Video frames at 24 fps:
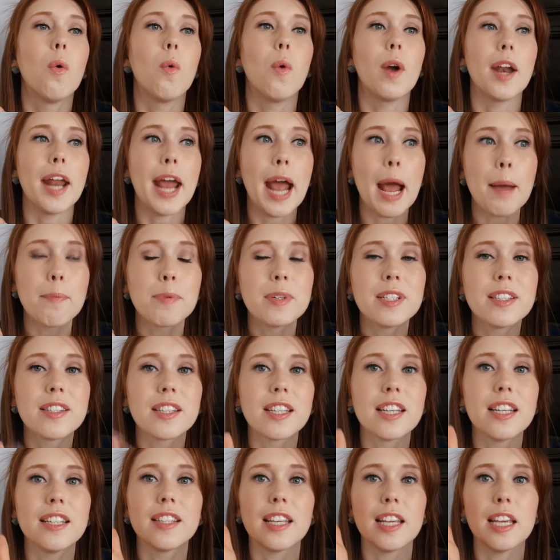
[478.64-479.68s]
what happens
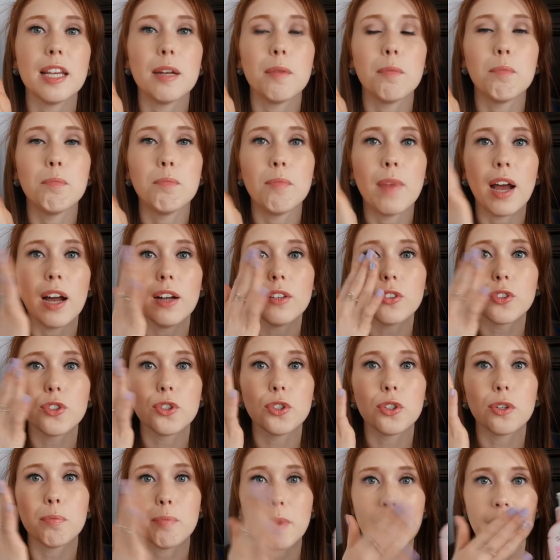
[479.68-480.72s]
is it melts
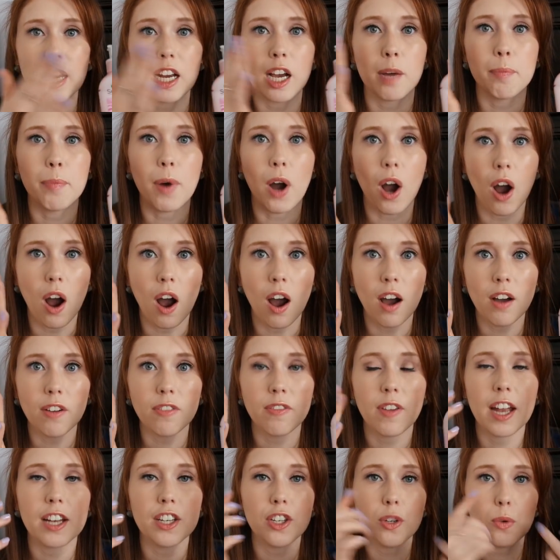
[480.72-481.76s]
your makeup
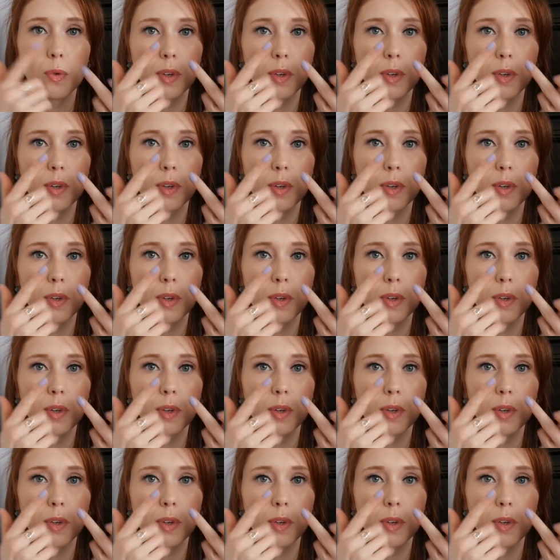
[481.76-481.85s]
off and